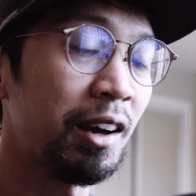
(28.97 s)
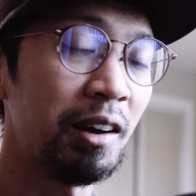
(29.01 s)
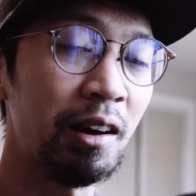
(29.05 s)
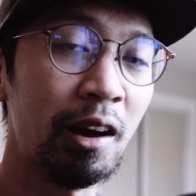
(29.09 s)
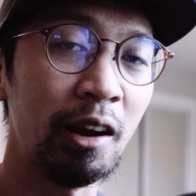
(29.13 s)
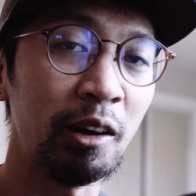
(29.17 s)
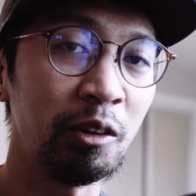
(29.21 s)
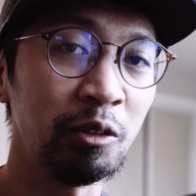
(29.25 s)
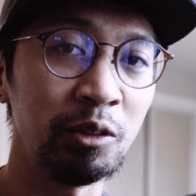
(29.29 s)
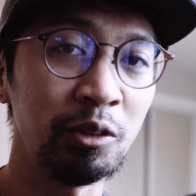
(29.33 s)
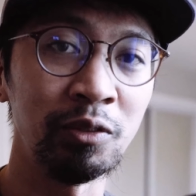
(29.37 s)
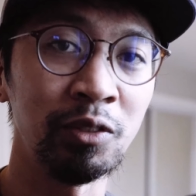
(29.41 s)

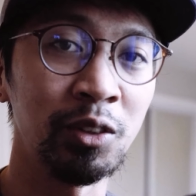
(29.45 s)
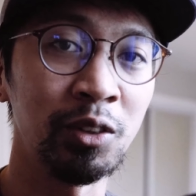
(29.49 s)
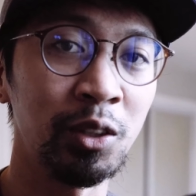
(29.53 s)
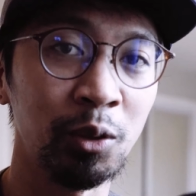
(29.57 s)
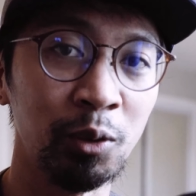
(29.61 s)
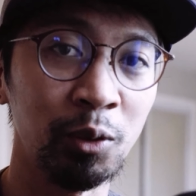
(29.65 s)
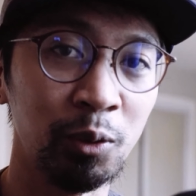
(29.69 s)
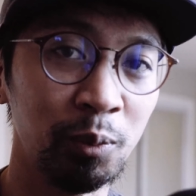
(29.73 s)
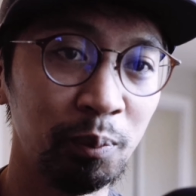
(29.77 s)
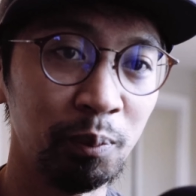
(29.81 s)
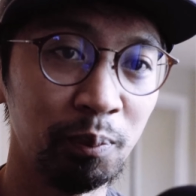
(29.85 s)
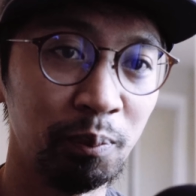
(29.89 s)
I don't even
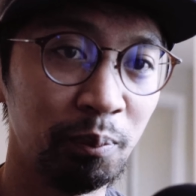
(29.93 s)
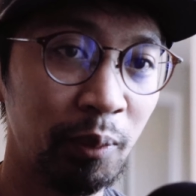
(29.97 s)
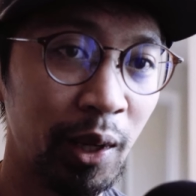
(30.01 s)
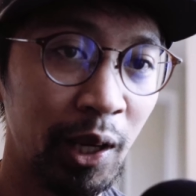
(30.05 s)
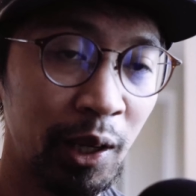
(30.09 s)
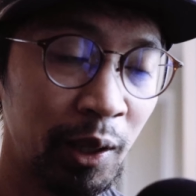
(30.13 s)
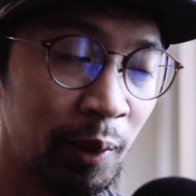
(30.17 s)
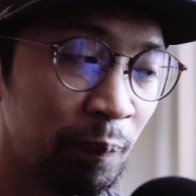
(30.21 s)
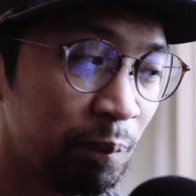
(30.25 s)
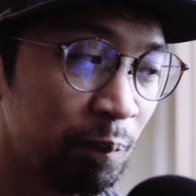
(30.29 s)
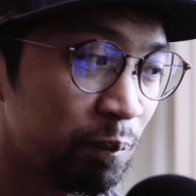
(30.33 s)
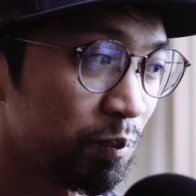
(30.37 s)
know
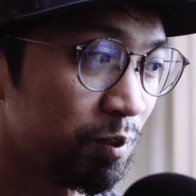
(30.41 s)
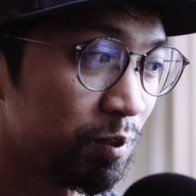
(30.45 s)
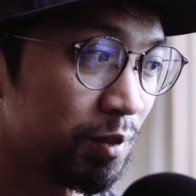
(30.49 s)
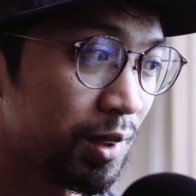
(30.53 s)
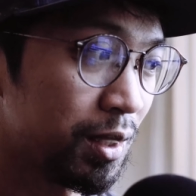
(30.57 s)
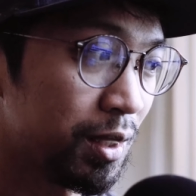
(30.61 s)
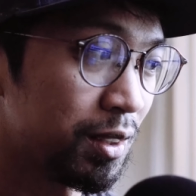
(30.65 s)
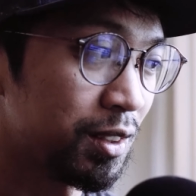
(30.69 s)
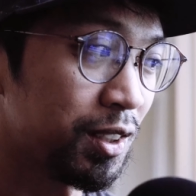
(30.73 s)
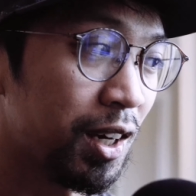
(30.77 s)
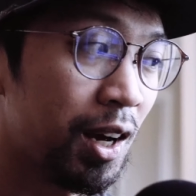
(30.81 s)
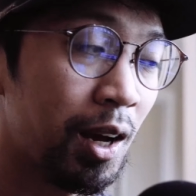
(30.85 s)
my
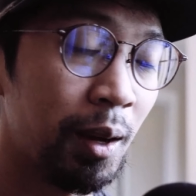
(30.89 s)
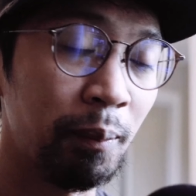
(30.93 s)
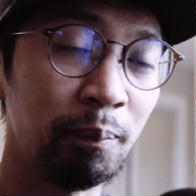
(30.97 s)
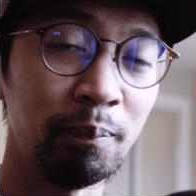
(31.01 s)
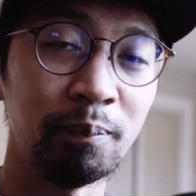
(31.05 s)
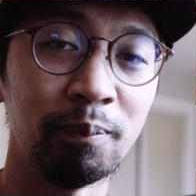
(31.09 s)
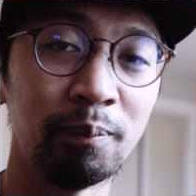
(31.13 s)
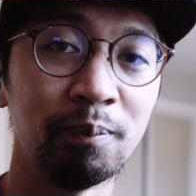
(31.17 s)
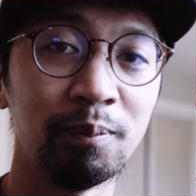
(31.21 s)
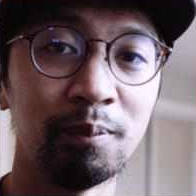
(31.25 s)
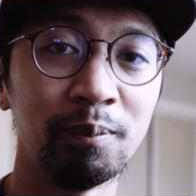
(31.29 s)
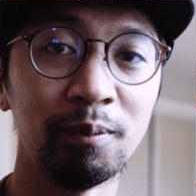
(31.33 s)
top
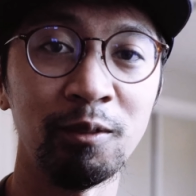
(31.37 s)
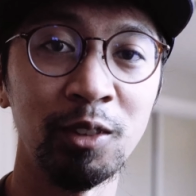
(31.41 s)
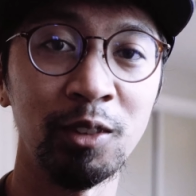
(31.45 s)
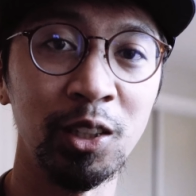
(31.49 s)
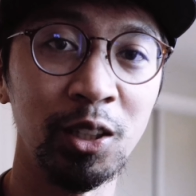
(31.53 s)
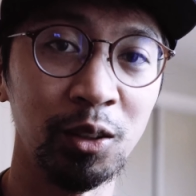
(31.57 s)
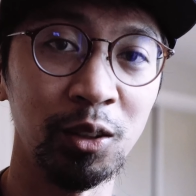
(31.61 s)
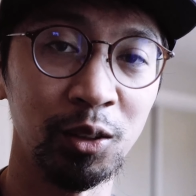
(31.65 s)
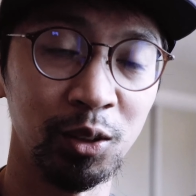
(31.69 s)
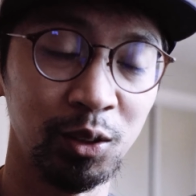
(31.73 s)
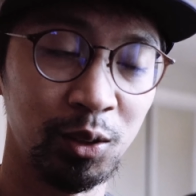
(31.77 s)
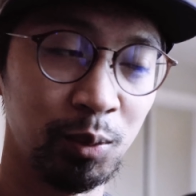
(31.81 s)

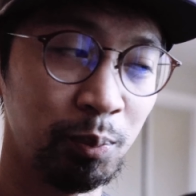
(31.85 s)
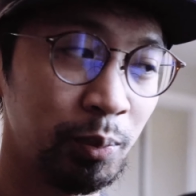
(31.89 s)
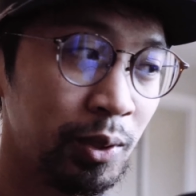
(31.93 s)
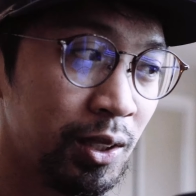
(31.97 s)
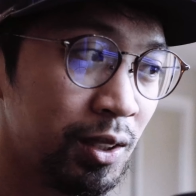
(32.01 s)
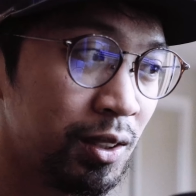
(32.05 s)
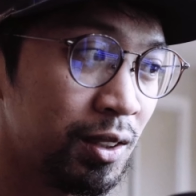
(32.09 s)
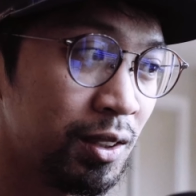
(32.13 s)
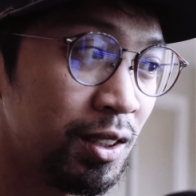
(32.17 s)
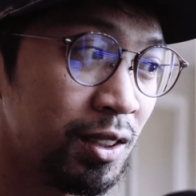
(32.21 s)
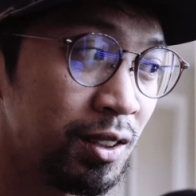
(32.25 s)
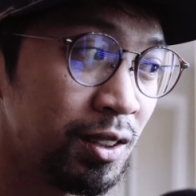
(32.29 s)
videos,
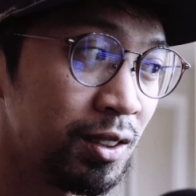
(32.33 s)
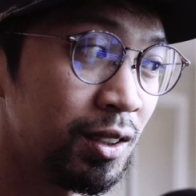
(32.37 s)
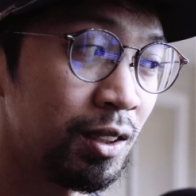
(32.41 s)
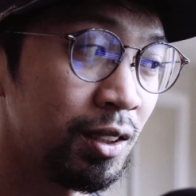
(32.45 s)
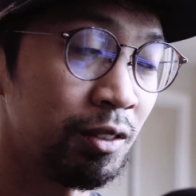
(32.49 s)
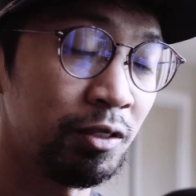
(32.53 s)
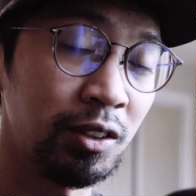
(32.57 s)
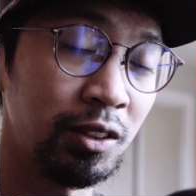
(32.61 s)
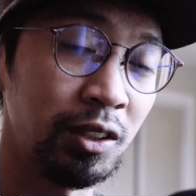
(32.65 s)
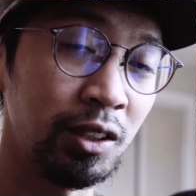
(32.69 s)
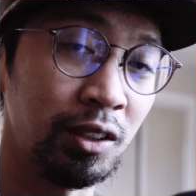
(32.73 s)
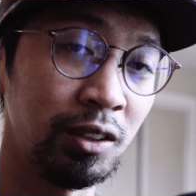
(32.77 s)
but this is
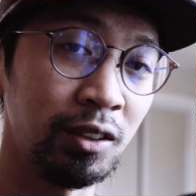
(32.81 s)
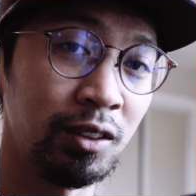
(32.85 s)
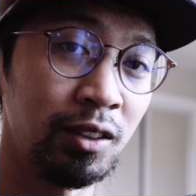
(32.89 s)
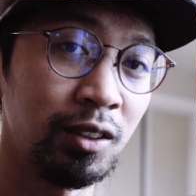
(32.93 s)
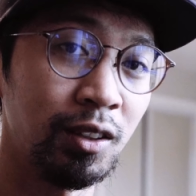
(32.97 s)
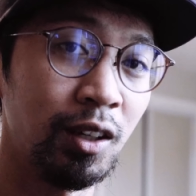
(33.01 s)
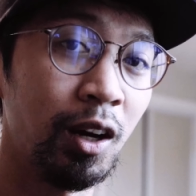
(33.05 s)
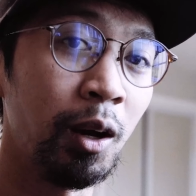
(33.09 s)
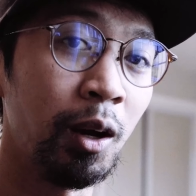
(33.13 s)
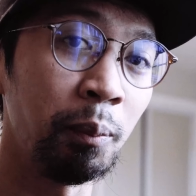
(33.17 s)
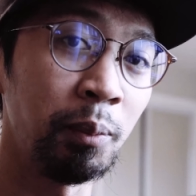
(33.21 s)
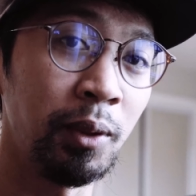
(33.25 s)
definitely
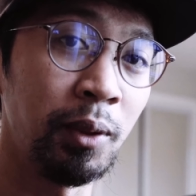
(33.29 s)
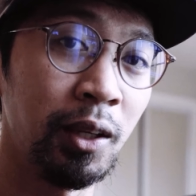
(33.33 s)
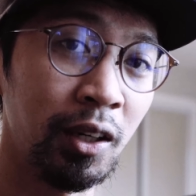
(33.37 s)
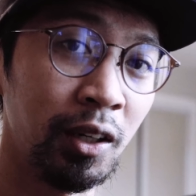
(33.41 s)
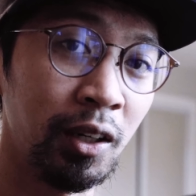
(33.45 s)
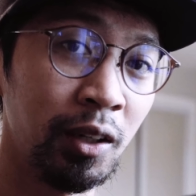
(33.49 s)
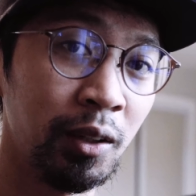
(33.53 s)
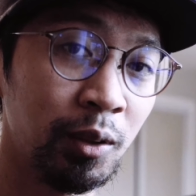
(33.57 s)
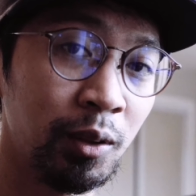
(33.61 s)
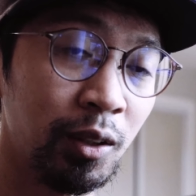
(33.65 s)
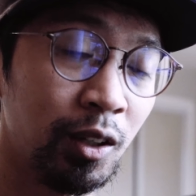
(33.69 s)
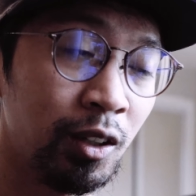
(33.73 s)
up
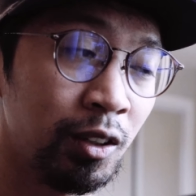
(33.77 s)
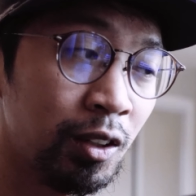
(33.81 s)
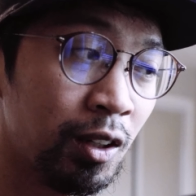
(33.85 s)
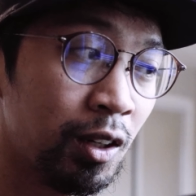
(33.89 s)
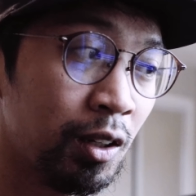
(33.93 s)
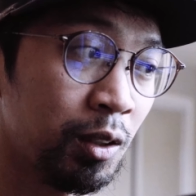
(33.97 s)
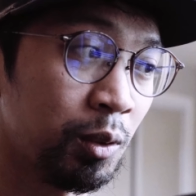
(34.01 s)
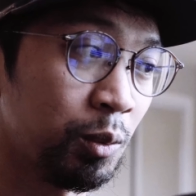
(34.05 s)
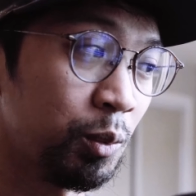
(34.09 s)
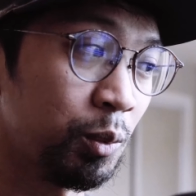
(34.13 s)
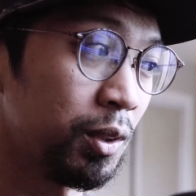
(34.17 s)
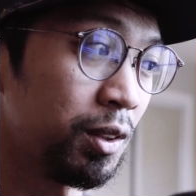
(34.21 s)
there
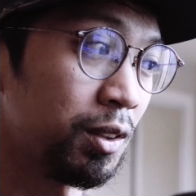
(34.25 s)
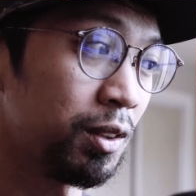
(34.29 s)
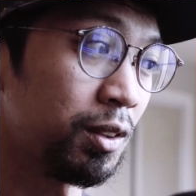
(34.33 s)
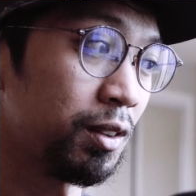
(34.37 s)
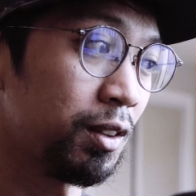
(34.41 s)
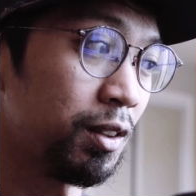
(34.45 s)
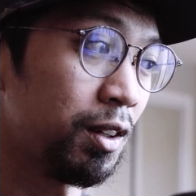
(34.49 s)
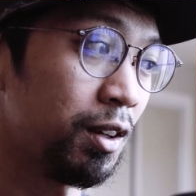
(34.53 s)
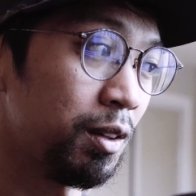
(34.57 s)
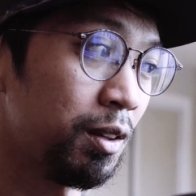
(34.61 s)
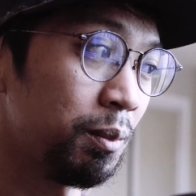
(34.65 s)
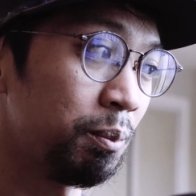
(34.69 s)
along
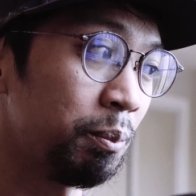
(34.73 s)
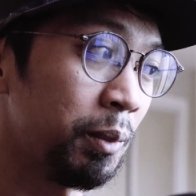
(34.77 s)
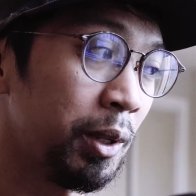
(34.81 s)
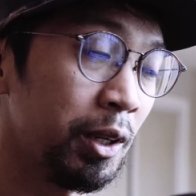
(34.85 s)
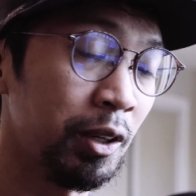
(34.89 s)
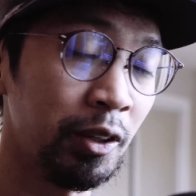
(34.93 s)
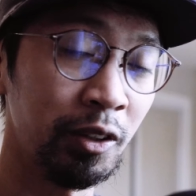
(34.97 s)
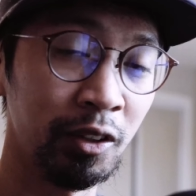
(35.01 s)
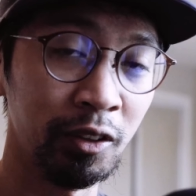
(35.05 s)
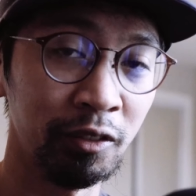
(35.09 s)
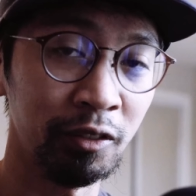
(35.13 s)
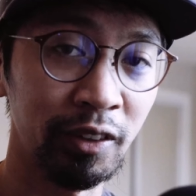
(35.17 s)
with my
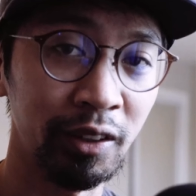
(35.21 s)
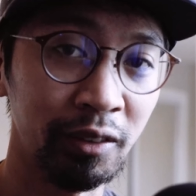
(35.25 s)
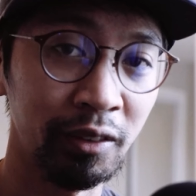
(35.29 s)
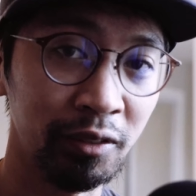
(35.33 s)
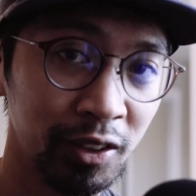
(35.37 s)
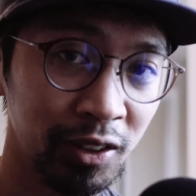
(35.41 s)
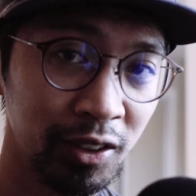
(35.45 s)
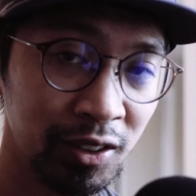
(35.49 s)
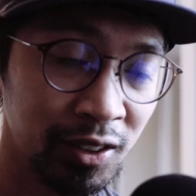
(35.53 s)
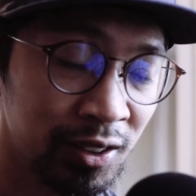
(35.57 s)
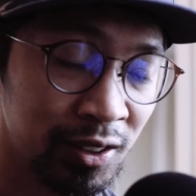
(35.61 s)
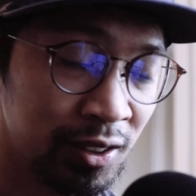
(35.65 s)
other
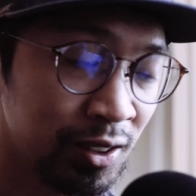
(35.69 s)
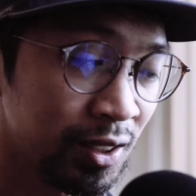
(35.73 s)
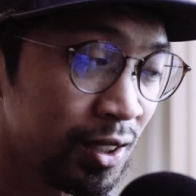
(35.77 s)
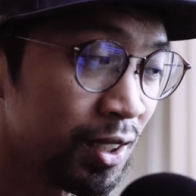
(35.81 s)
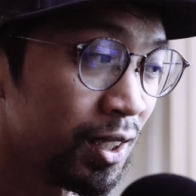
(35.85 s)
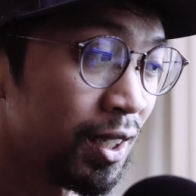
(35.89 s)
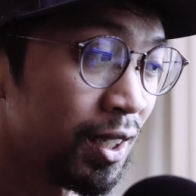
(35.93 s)
favorites.